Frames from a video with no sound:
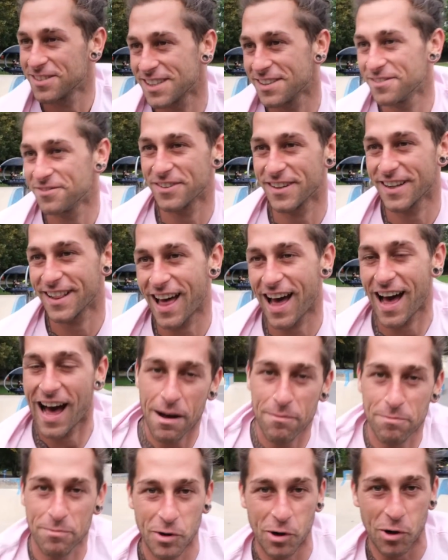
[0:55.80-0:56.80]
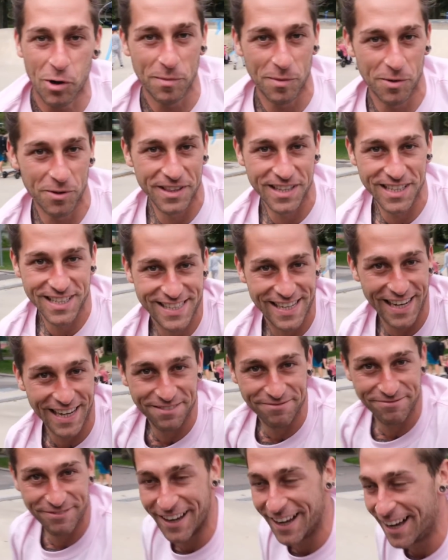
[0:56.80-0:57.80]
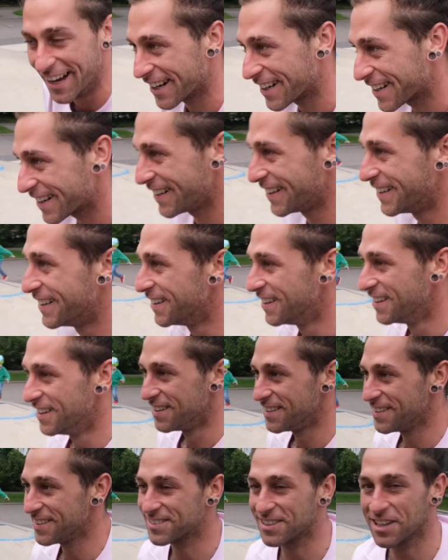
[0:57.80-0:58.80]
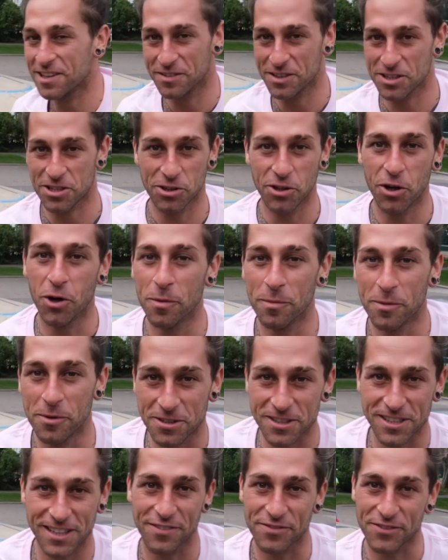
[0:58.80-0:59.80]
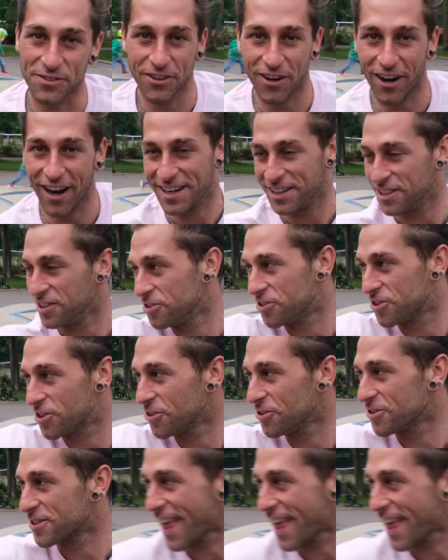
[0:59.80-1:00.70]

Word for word: something that abnormal in the skate park. There's so much normal stuff to ride and you choose